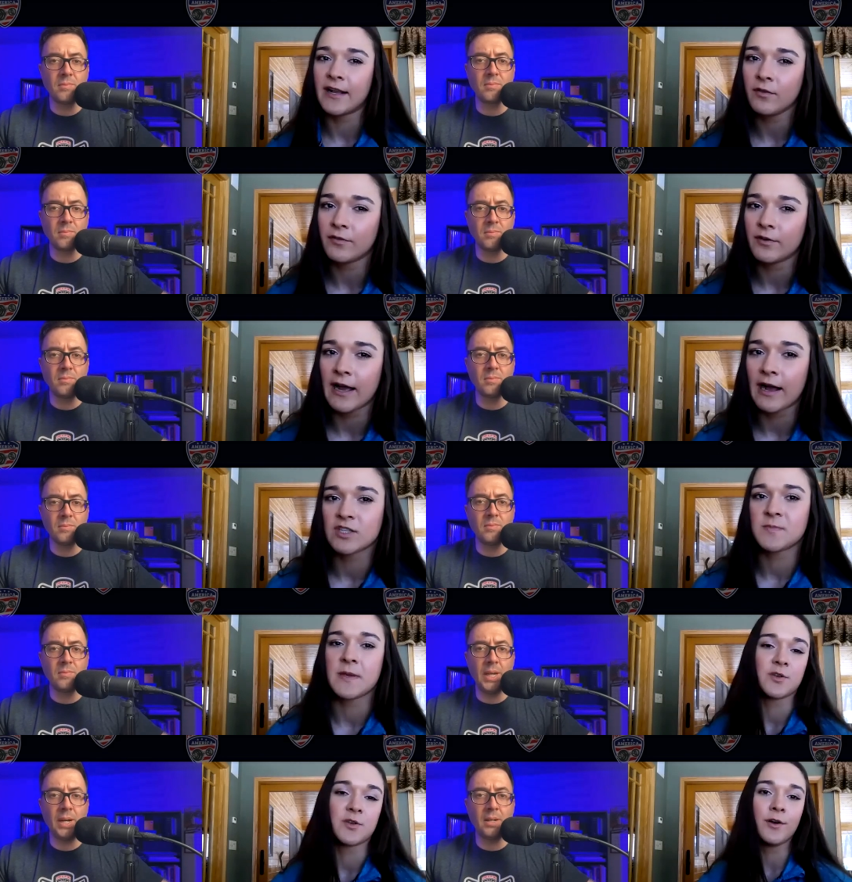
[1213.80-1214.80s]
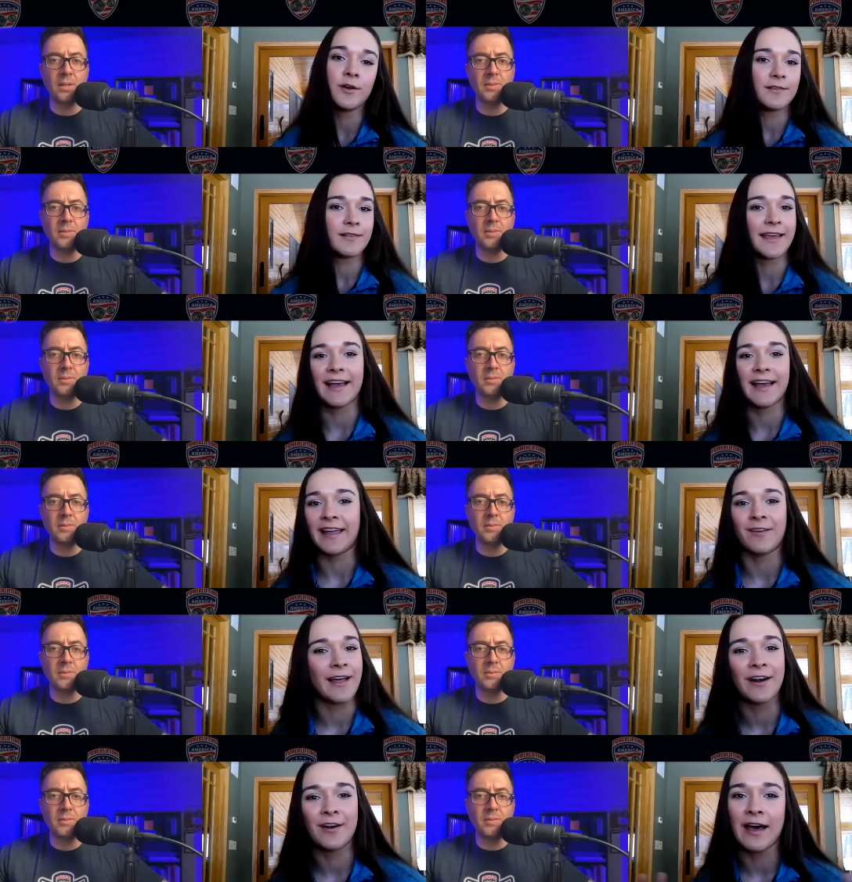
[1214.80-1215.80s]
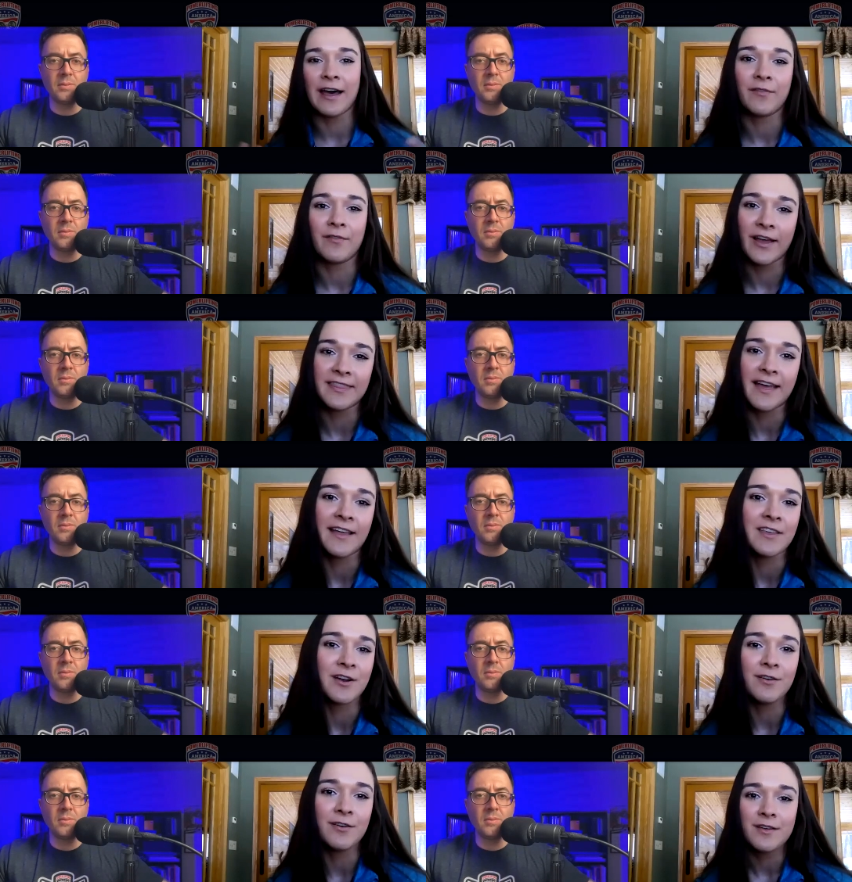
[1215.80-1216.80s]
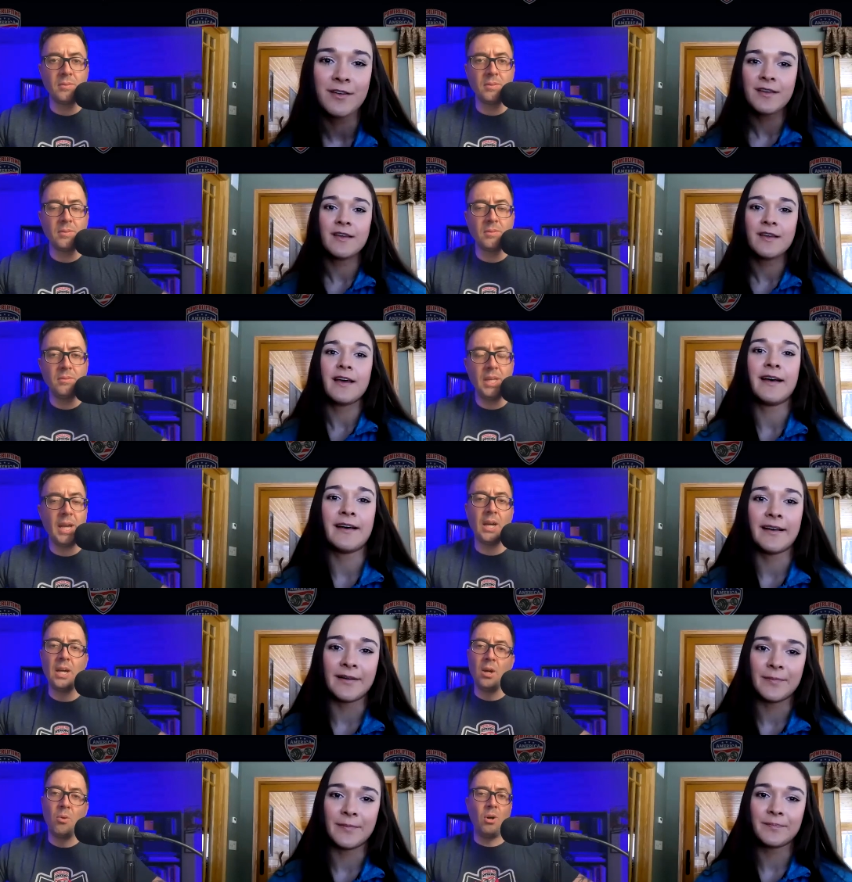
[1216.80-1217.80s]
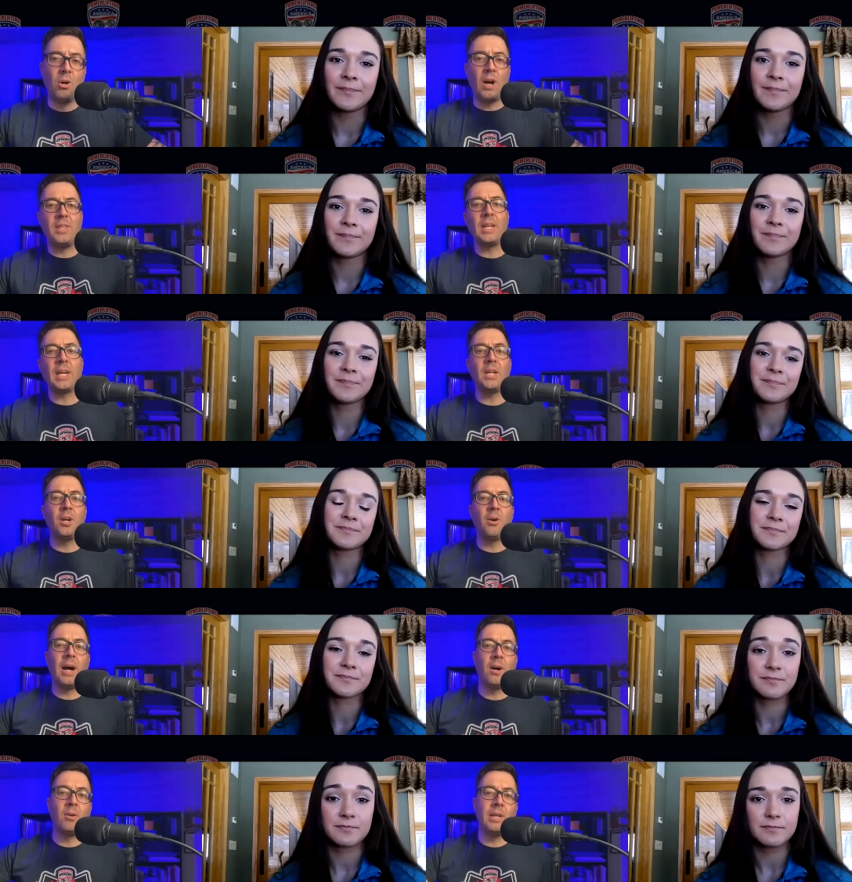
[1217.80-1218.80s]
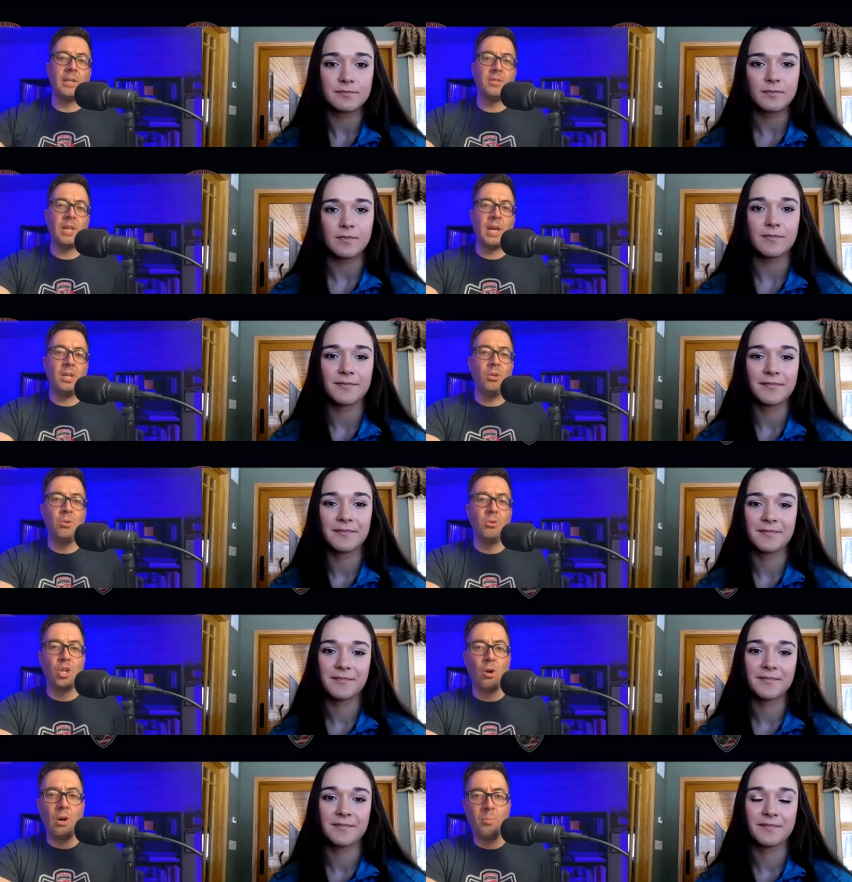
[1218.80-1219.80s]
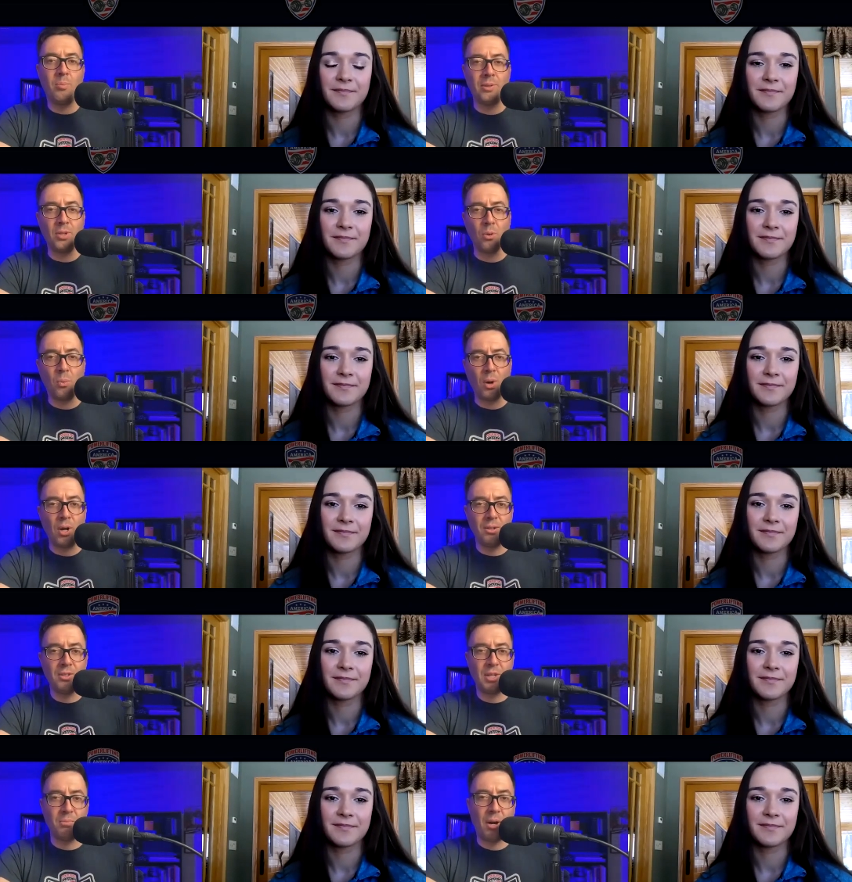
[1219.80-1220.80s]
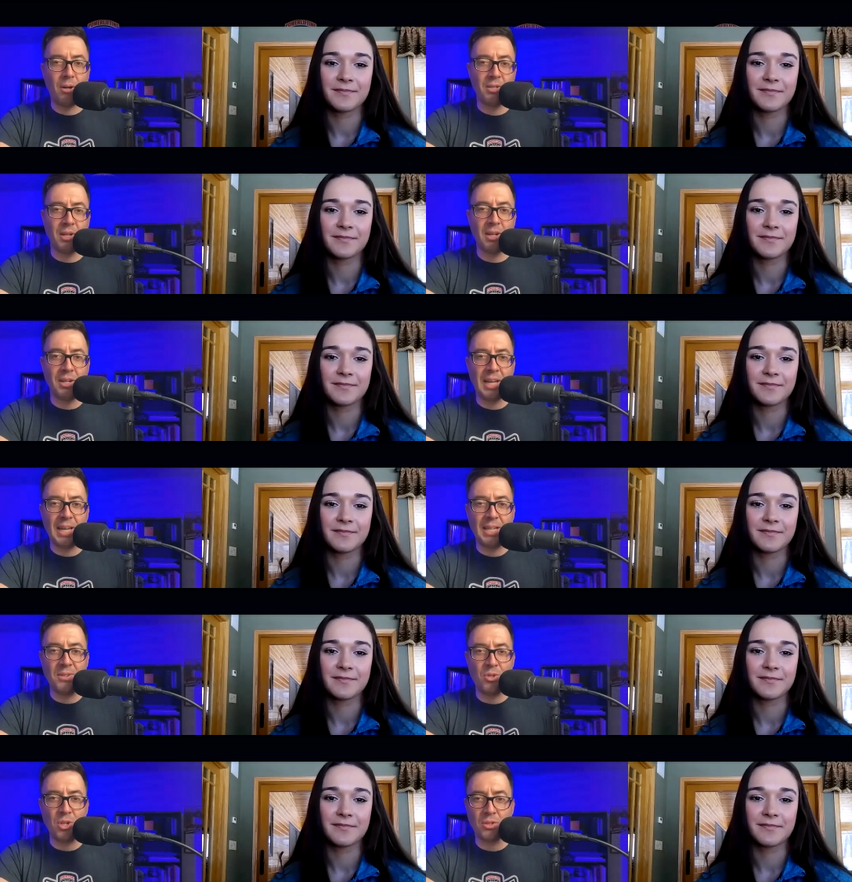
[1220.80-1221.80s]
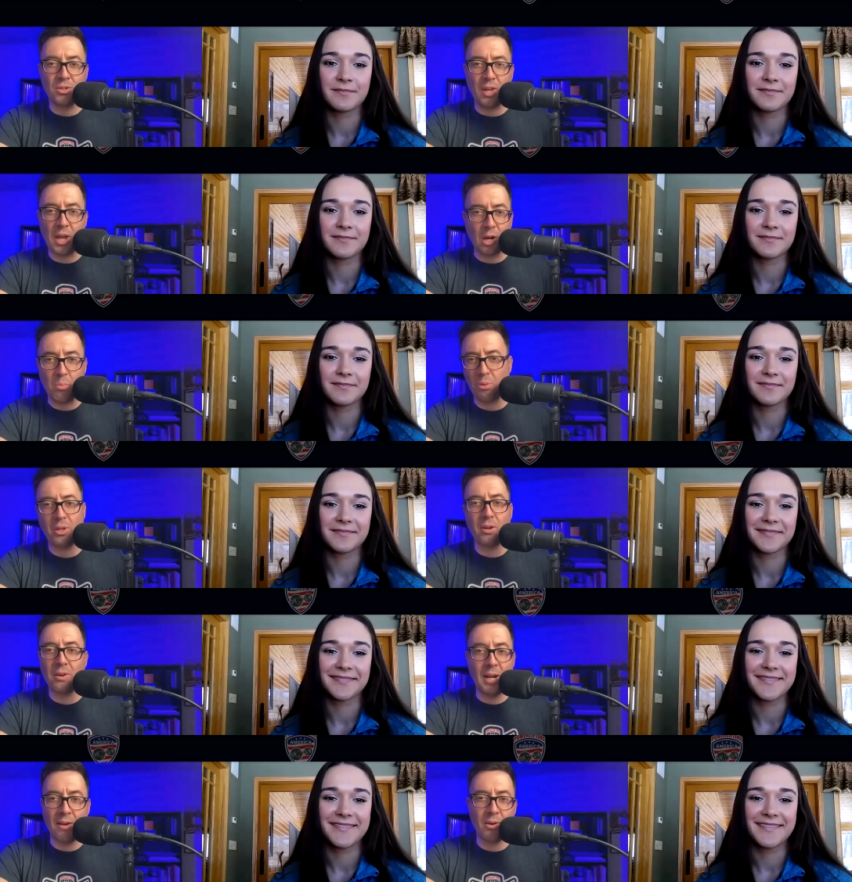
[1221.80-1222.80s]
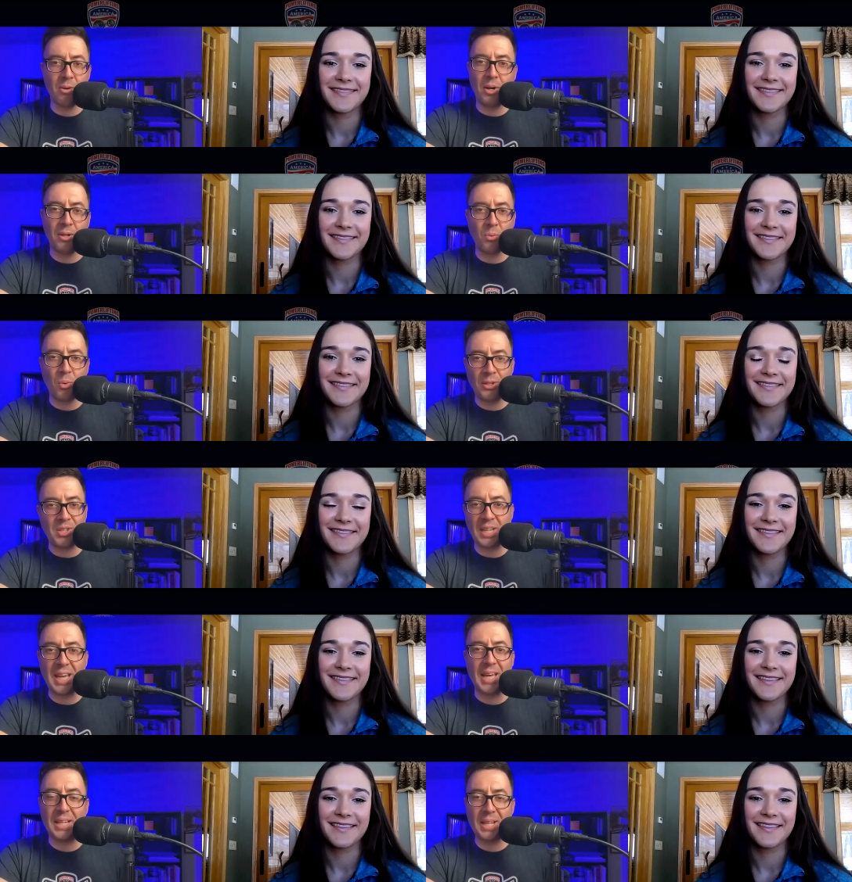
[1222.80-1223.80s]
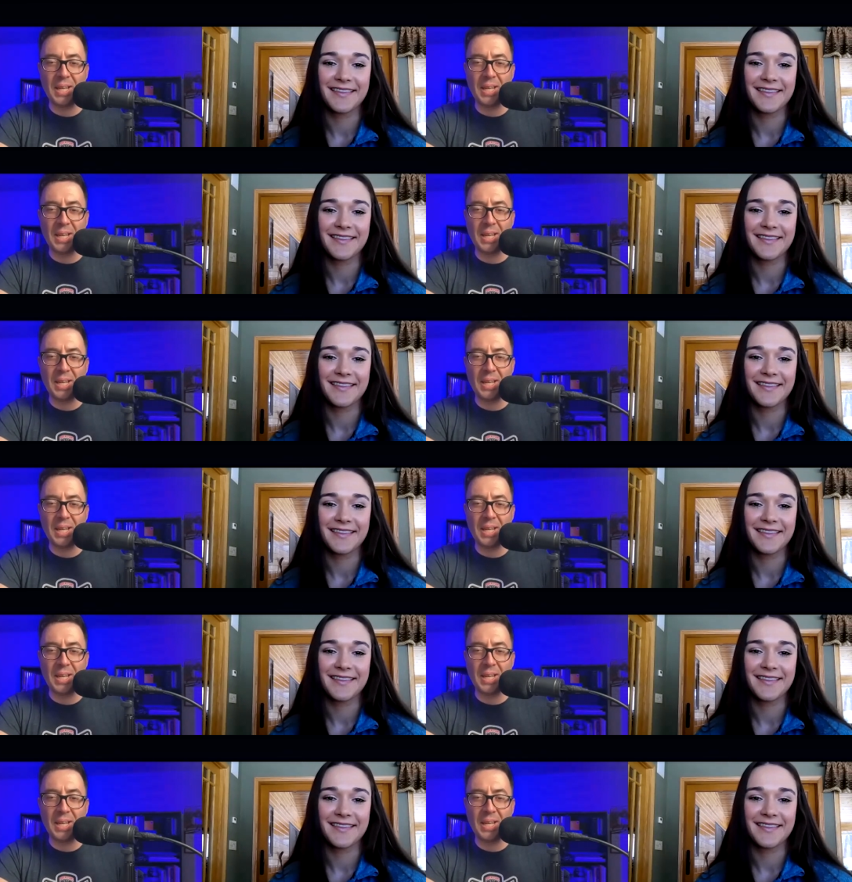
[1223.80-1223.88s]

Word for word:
Speaker 1: title for how it's yeah. being scored. Like I don't I don't know how to fight that, you know? Yeah. Um, well,
Speaker 2: I think I know how is that you show up to Worlds in Malta and just like obliterate everyone once again